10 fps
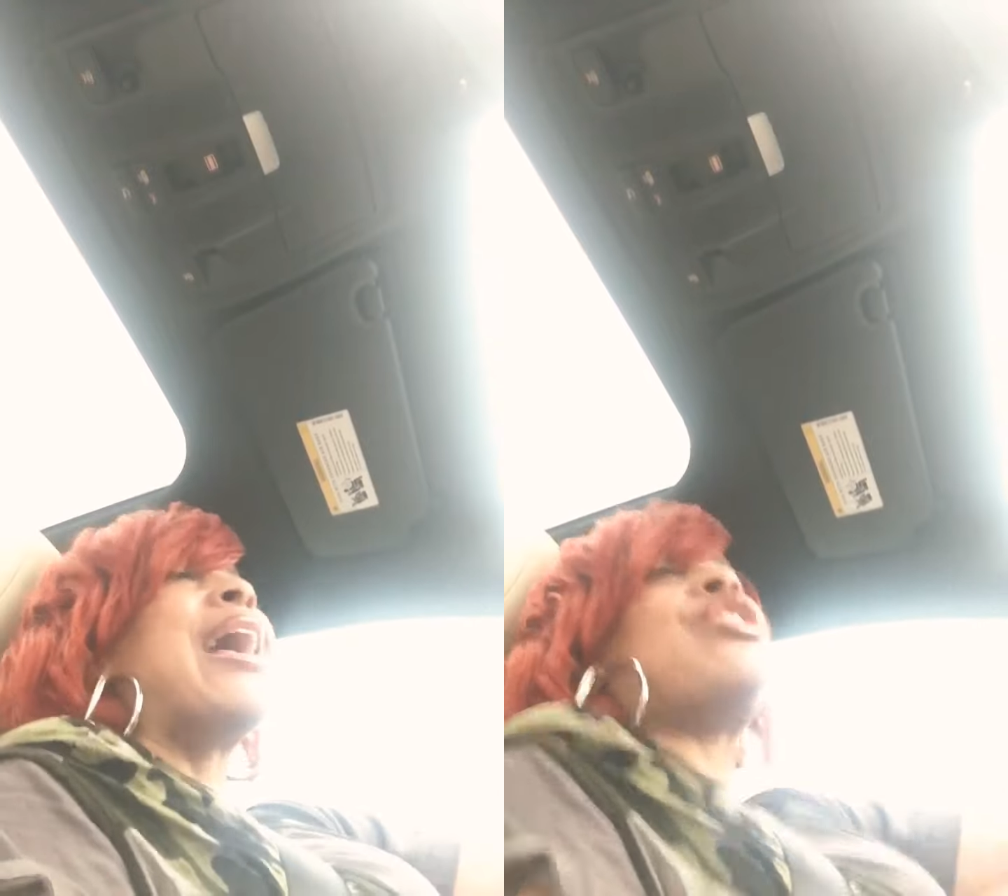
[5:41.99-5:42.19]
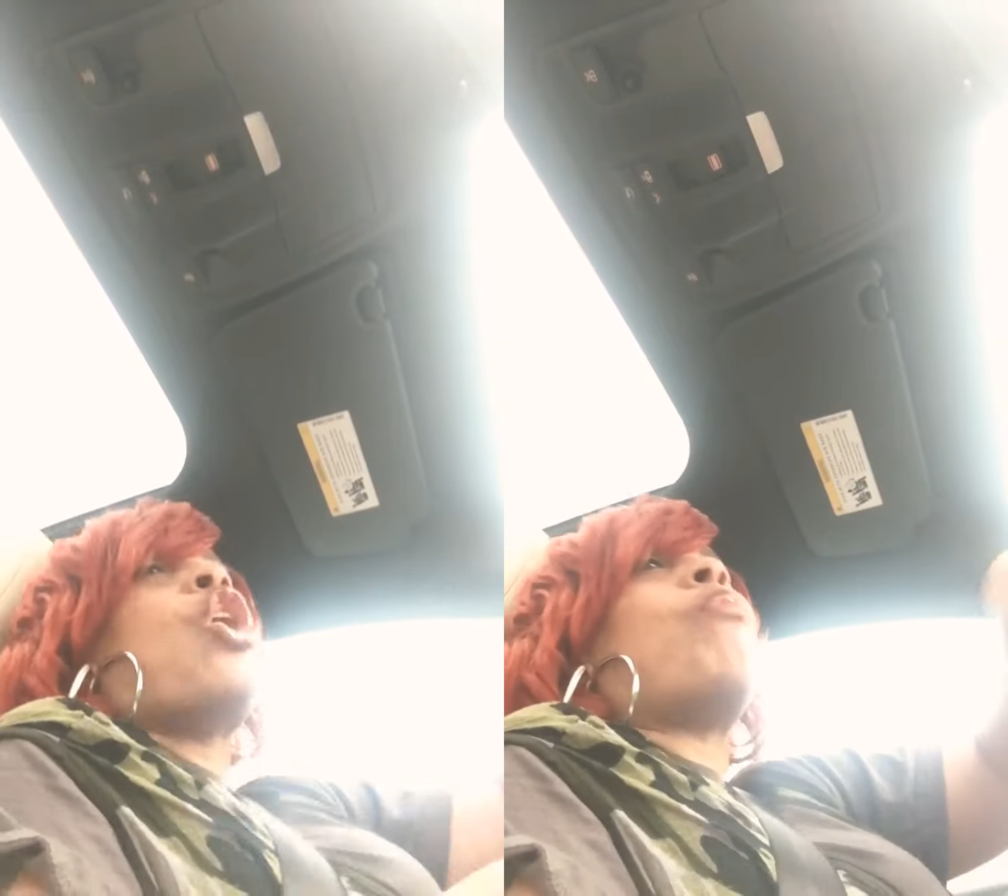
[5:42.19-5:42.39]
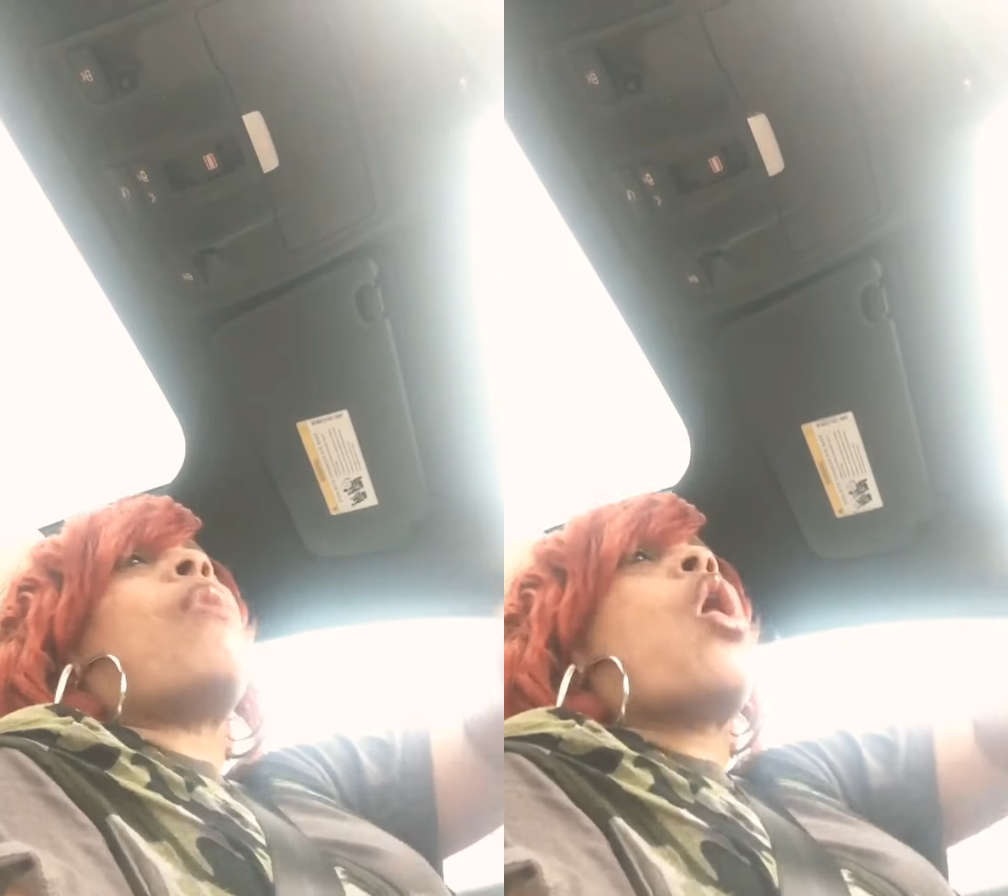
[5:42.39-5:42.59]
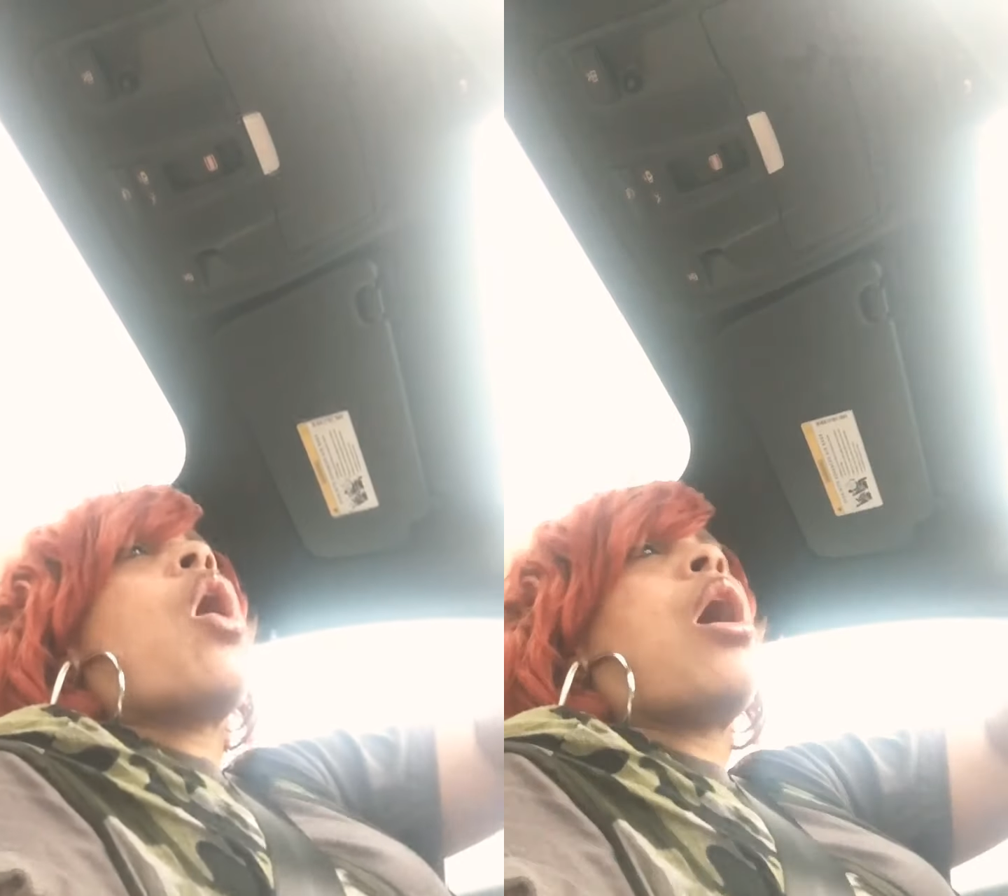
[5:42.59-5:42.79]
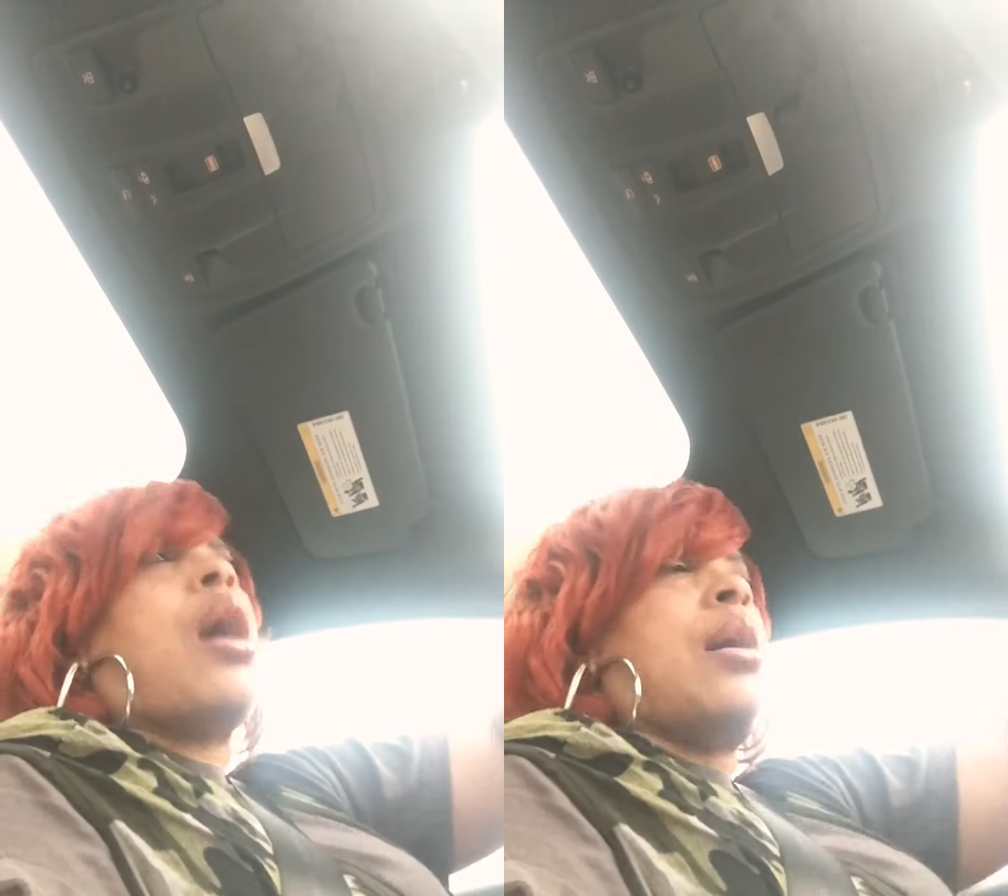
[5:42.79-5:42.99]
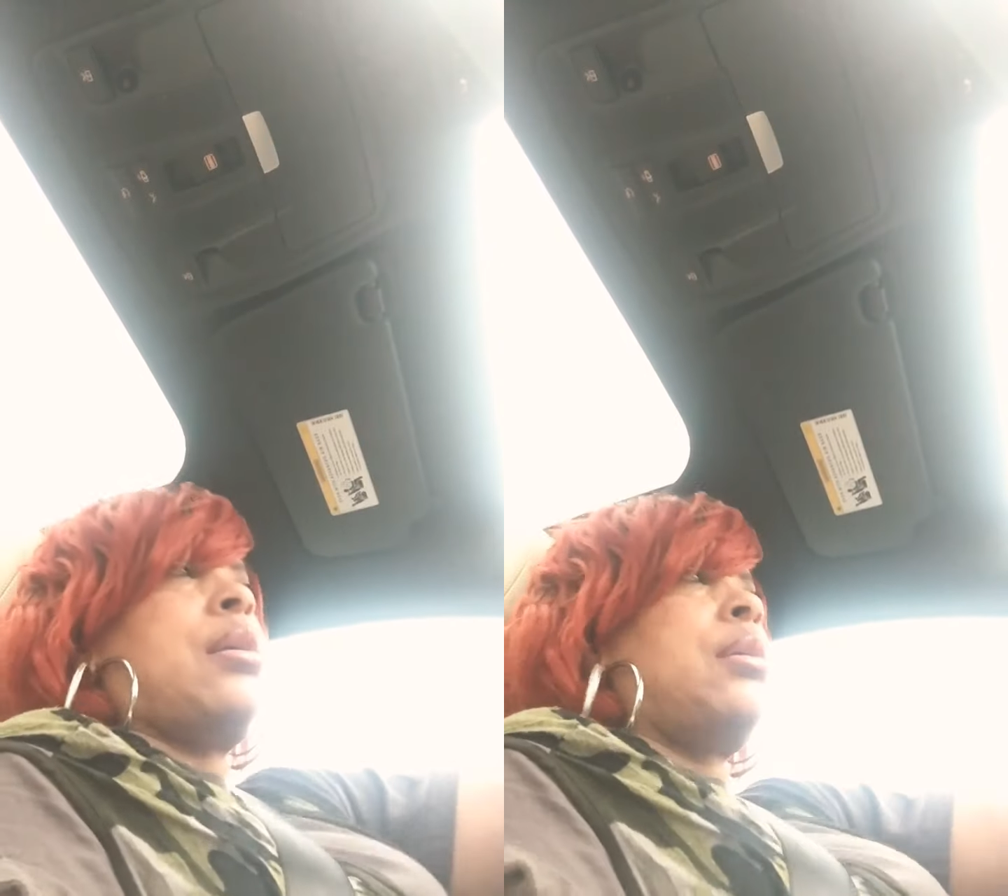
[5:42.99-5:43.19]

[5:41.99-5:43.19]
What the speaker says: that no more.